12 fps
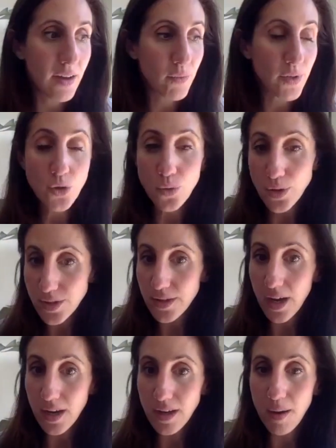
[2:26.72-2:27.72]
resource
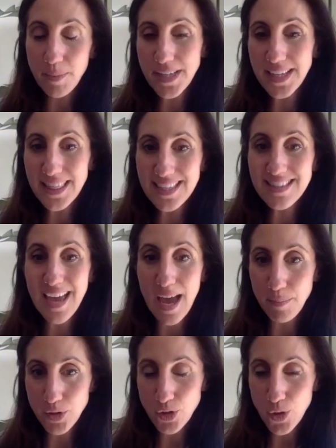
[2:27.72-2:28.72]
accompanying this
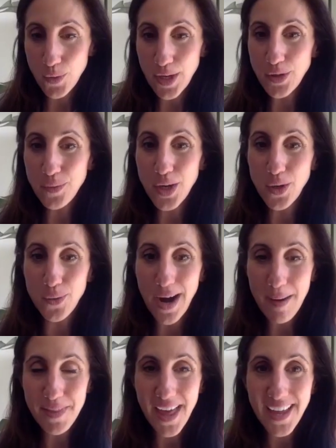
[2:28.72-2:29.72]
episode, and you can
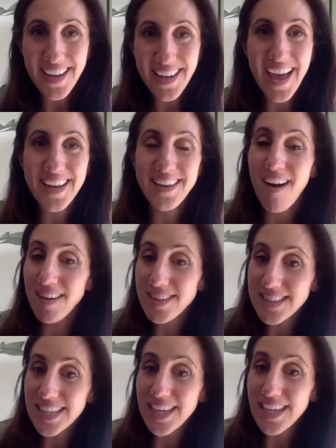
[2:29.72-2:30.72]
grab that at
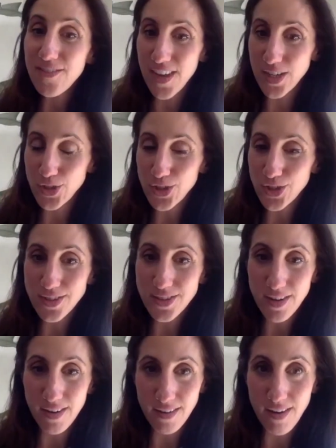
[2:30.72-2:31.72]

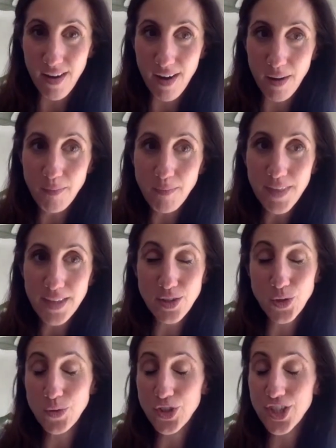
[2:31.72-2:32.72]
uglyventures.com. That's
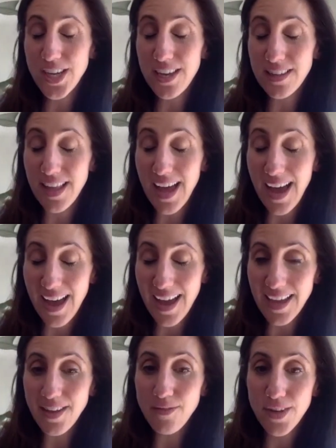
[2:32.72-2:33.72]

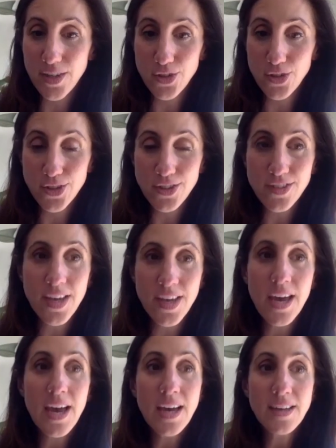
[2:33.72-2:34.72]
UGLI
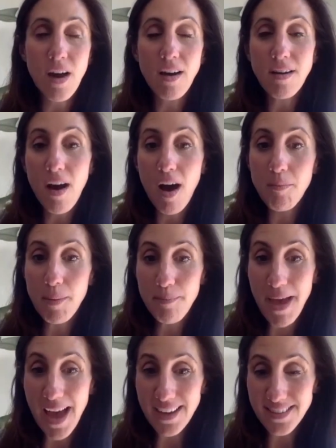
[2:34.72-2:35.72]

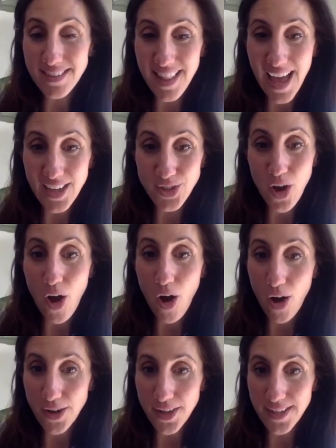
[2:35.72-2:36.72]

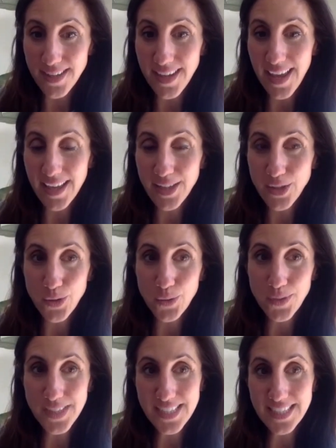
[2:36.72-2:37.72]
ventures.com/audit,
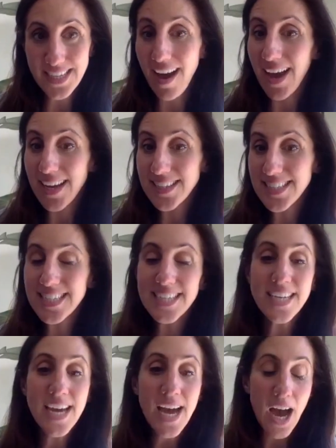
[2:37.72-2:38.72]

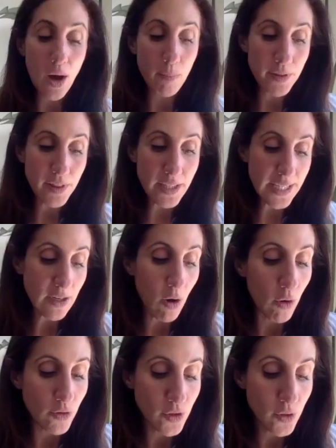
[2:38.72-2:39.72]
AUDIT. I'll put the link
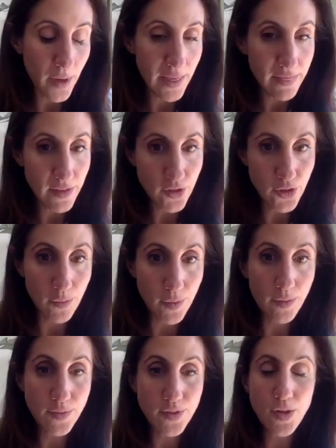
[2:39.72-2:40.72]
also in the show
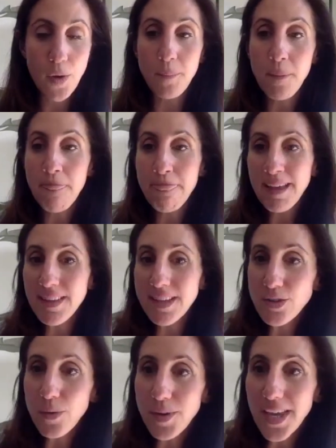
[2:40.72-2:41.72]
notes. So let's
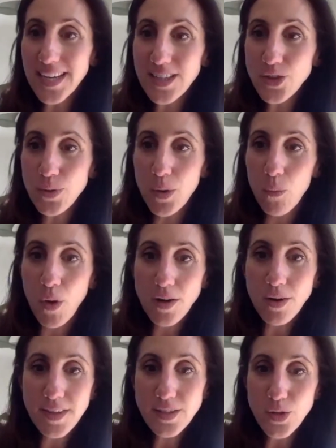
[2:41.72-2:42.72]
go get into it. What
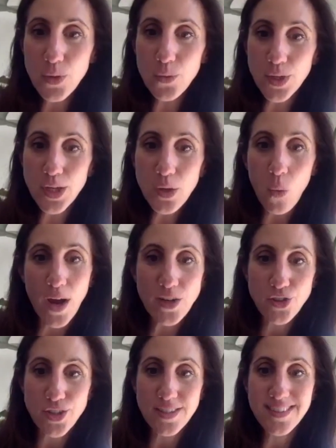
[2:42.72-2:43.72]
are these 3
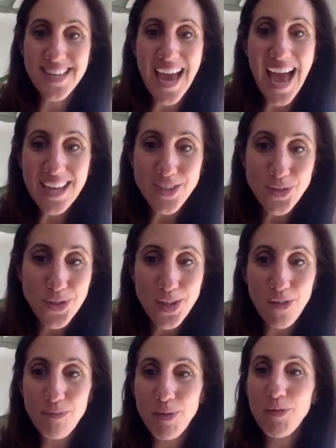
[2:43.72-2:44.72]
questions to ask
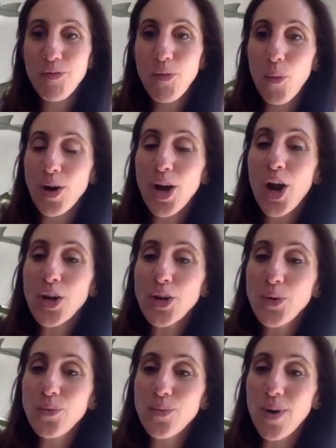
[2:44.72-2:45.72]
yourself before
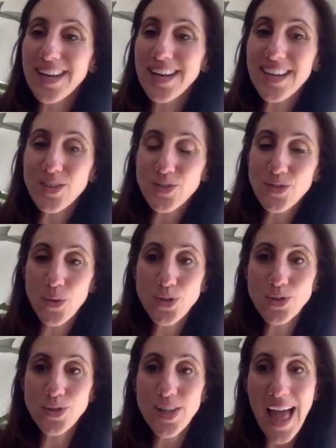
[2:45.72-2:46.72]
you running
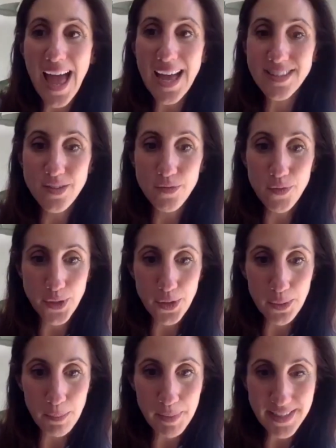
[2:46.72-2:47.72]
social ads for
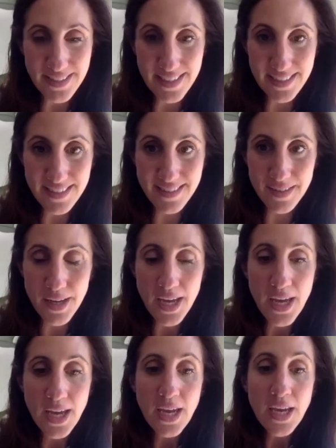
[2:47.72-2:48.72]
your business?
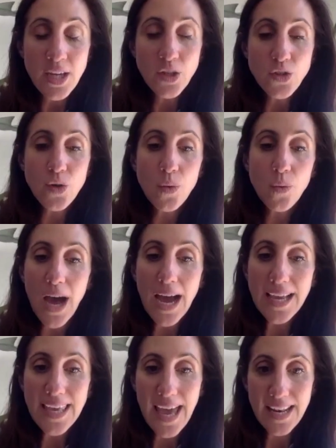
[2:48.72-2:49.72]
So
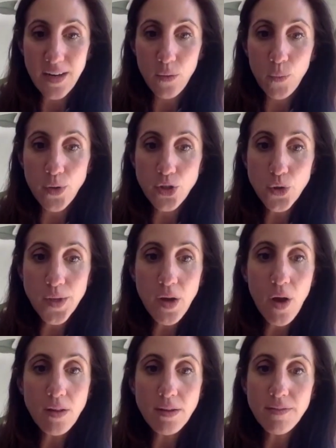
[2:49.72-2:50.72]
again, we're doing
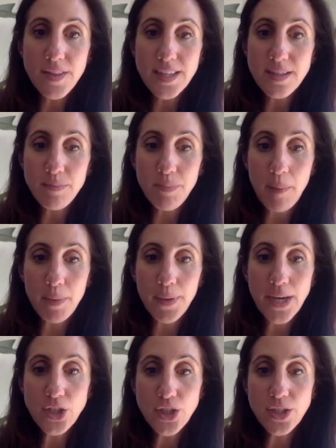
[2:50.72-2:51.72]
all of this
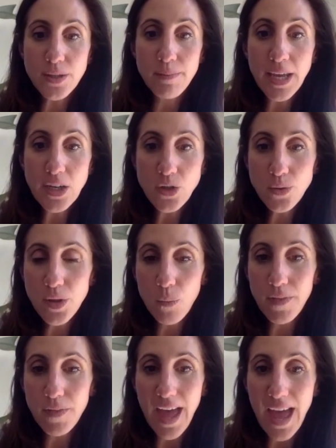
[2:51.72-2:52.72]
preparation to make sure that
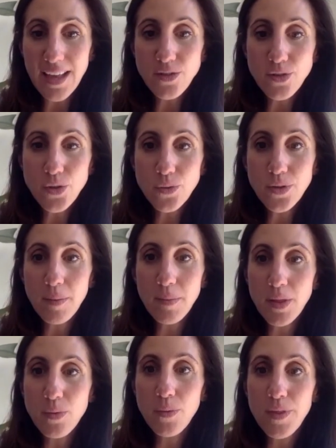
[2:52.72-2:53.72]
when the ads are due coming
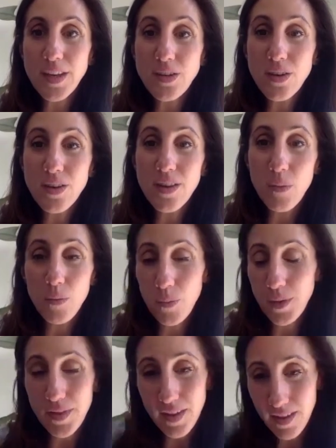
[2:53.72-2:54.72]
through,
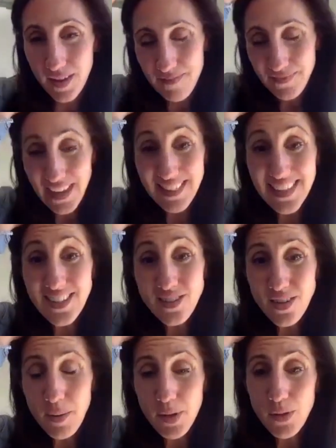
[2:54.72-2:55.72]
when the leads are
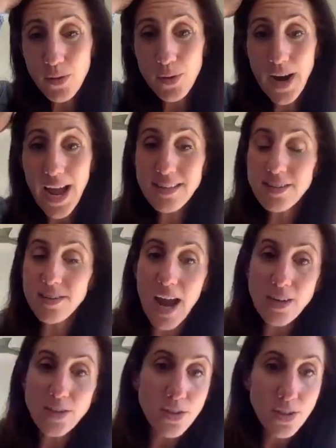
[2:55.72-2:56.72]
coming to your ads, they're
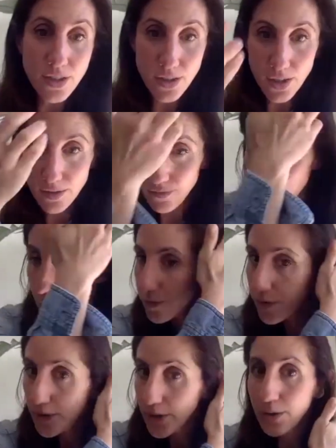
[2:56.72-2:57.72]
actually going to convert
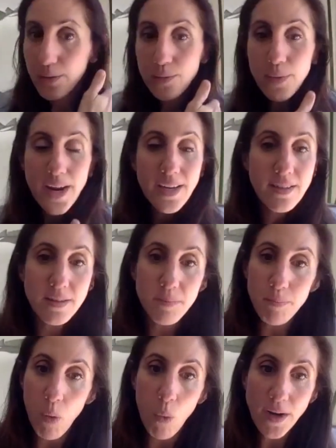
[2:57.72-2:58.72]
for you, right? Because the
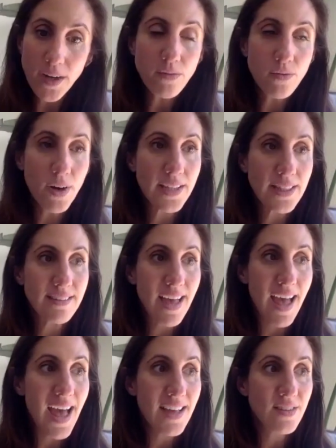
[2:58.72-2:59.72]
point of running these
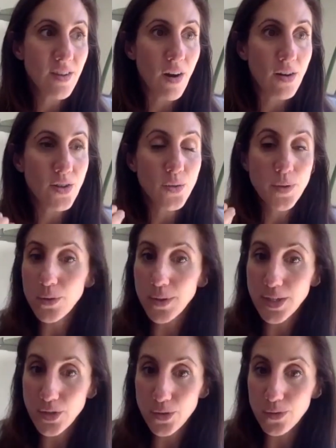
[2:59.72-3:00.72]
ads are to
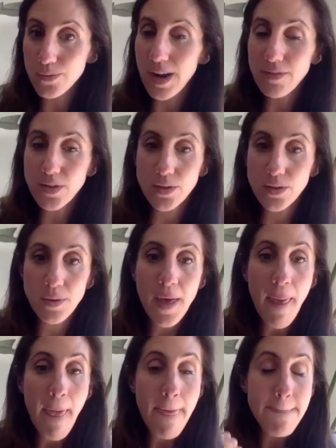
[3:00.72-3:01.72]
increase your revenue,
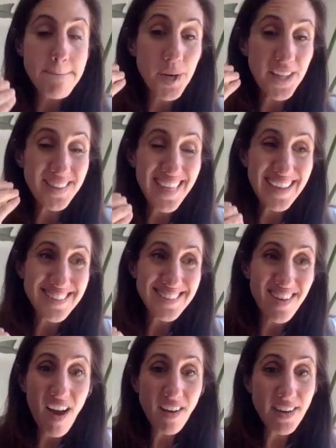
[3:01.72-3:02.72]
but that's
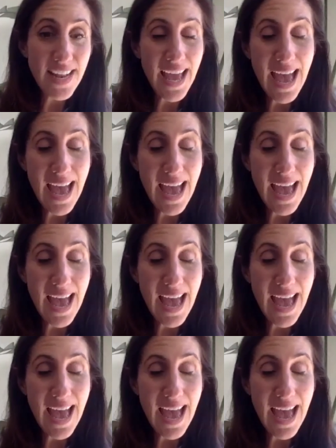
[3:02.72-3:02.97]
not going to